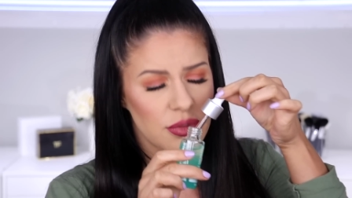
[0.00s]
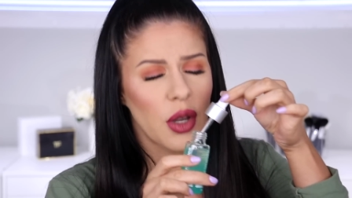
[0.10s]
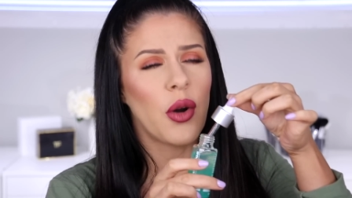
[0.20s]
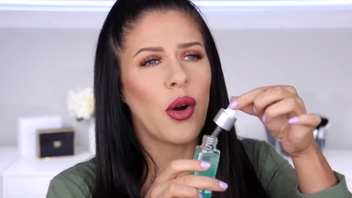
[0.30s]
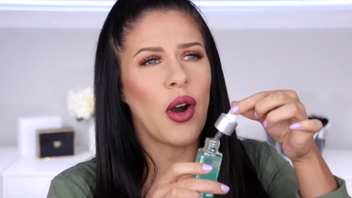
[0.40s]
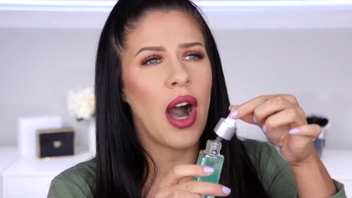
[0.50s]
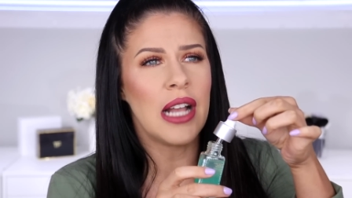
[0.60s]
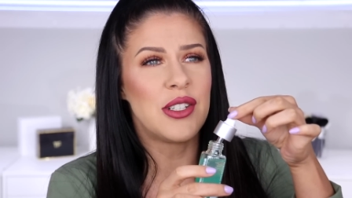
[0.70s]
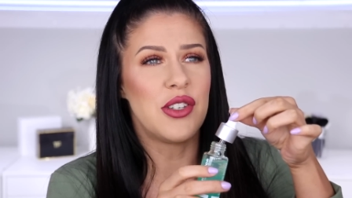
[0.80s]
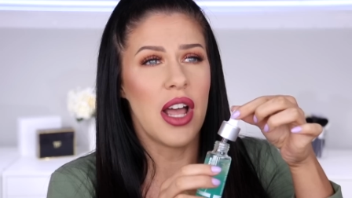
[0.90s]
Oh,
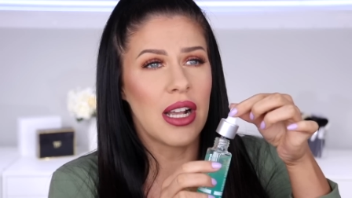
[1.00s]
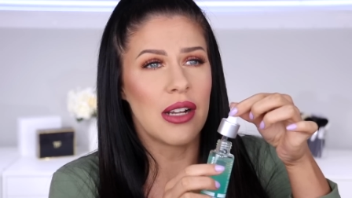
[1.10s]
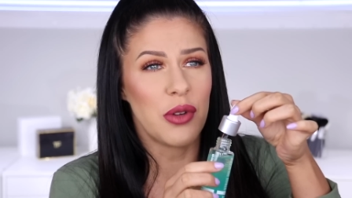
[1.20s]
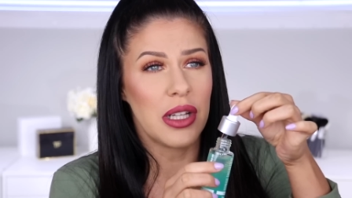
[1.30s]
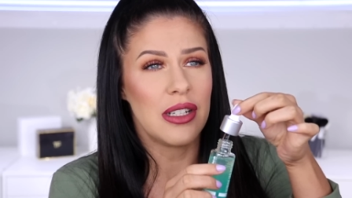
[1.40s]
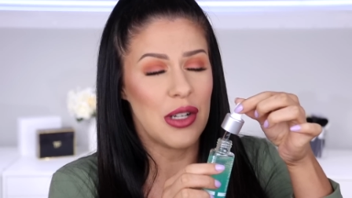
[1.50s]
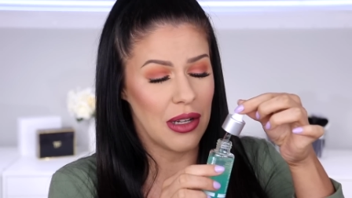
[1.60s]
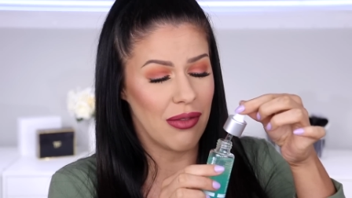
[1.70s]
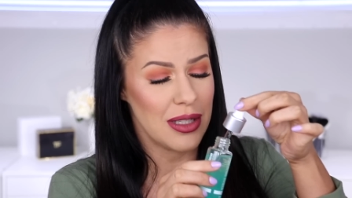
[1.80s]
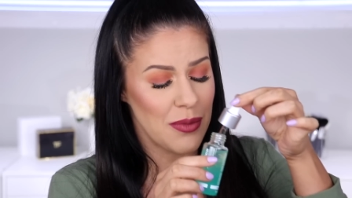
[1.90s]
I like. I really do
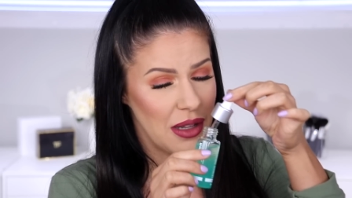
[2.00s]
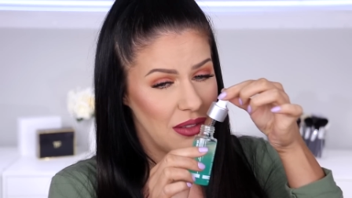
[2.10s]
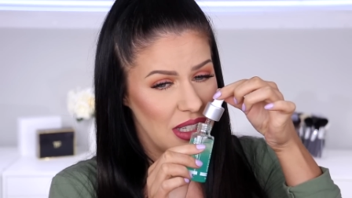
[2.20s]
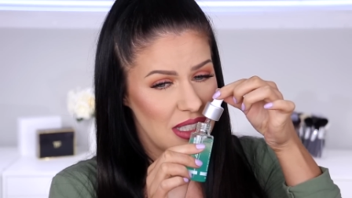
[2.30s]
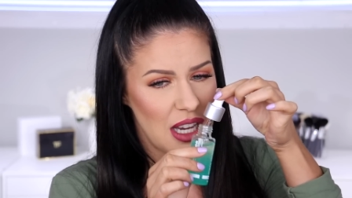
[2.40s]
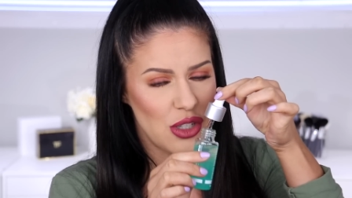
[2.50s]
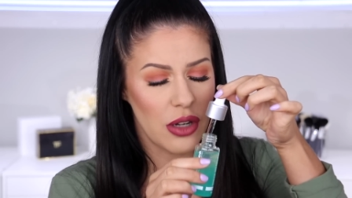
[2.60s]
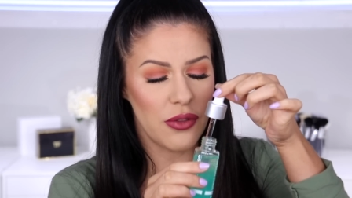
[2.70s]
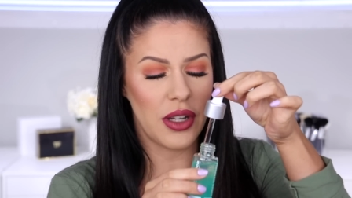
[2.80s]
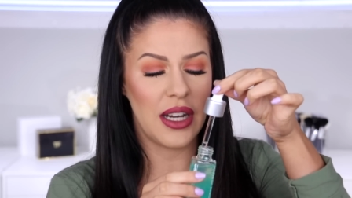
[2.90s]
love the smell of this. I
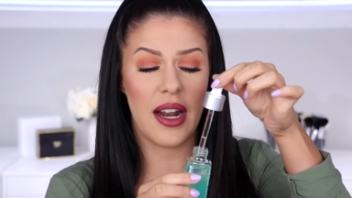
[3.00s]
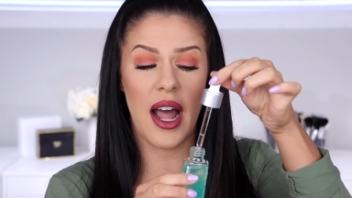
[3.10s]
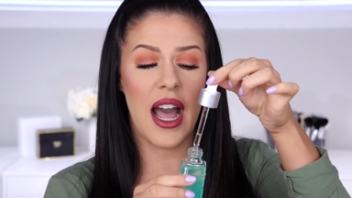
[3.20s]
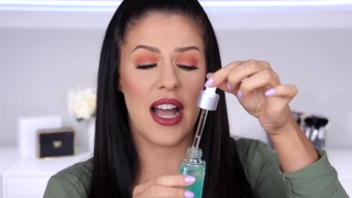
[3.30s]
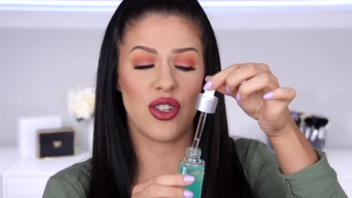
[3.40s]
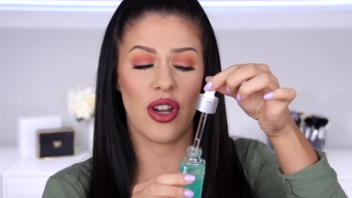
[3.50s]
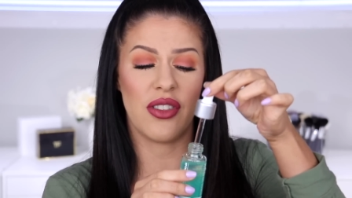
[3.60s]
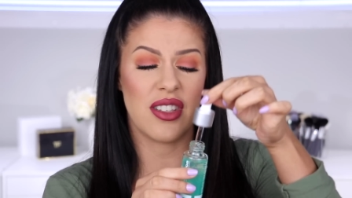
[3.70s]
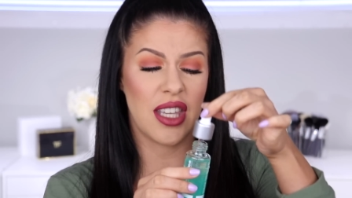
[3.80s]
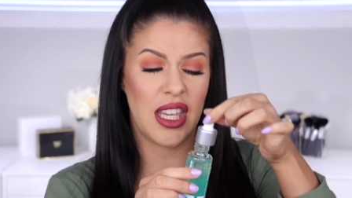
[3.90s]
don't find it harsh on
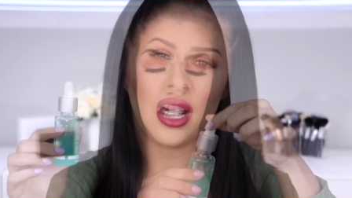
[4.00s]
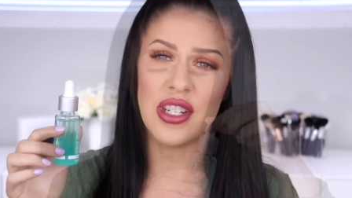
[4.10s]
the skin.